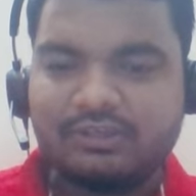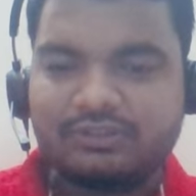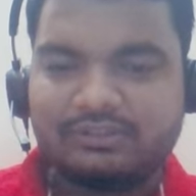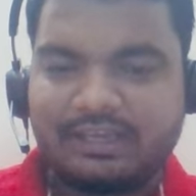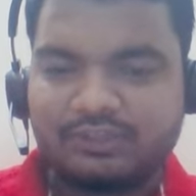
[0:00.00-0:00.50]

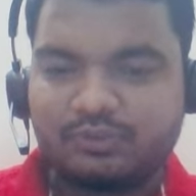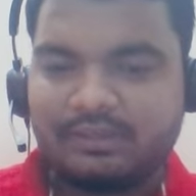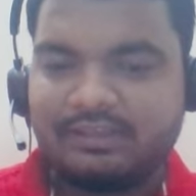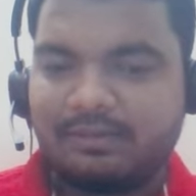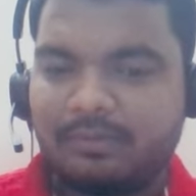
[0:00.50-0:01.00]
So that's why
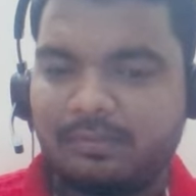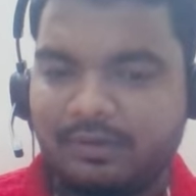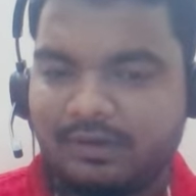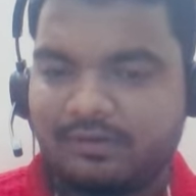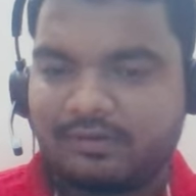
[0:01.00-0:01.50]
their
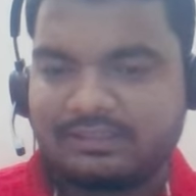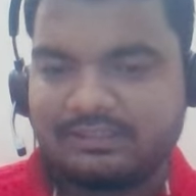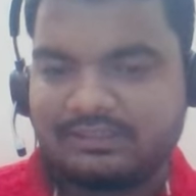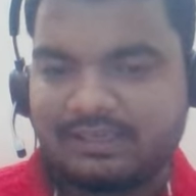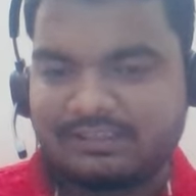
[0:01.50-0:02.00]
memory
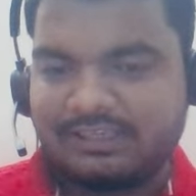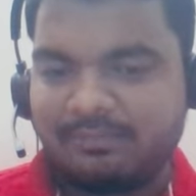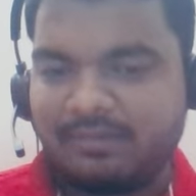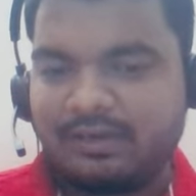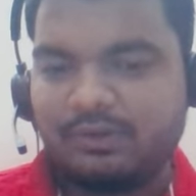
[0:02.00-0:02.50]
locations are
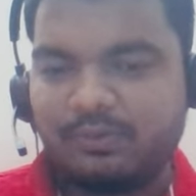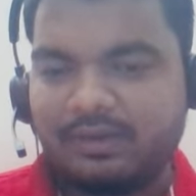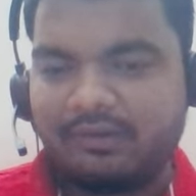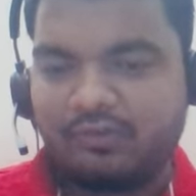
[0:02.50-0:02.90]
same and you get